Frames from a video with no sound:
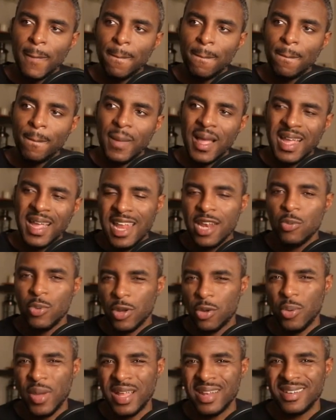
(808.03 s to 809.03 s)
I kind of
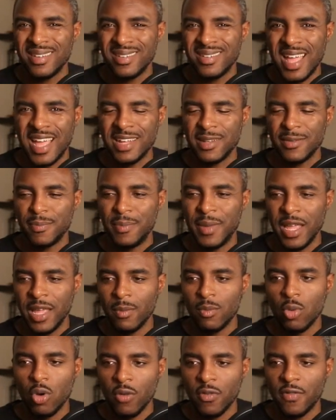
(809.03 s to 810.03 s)
regret not being
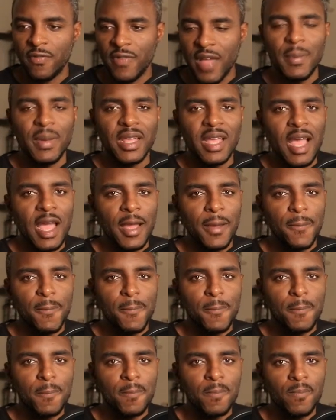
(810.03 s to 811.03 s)
more of a family guy.
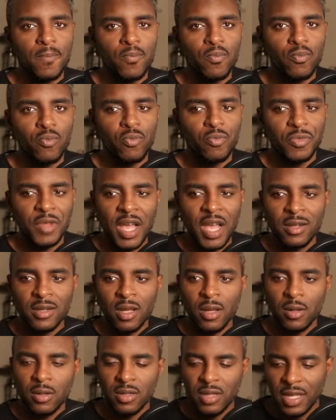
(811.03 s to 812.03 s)
Not
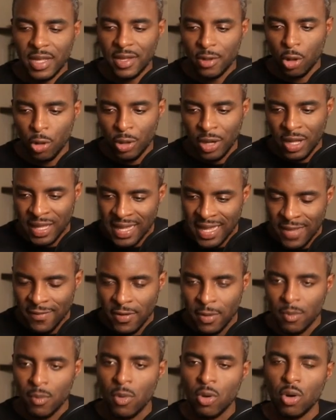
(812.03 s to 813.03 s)
learning even
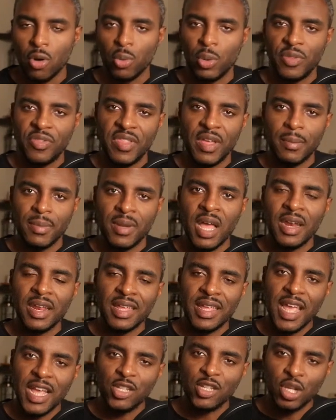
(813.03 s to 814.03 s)
more with them, not
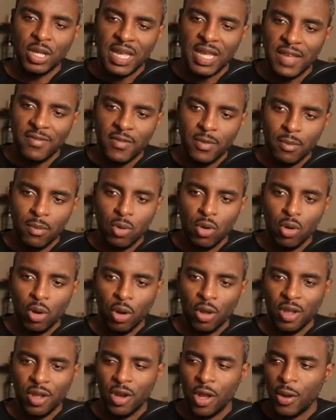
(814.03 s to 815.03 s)
engaging even more.
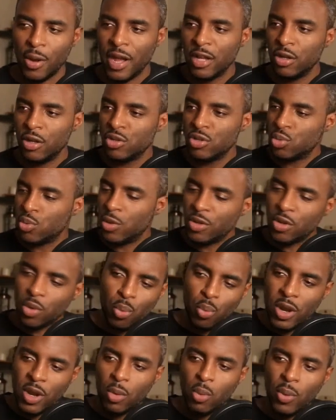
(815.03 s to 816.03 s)
I always want to
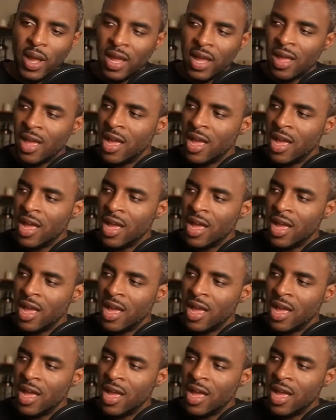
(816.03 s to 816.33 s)
run away.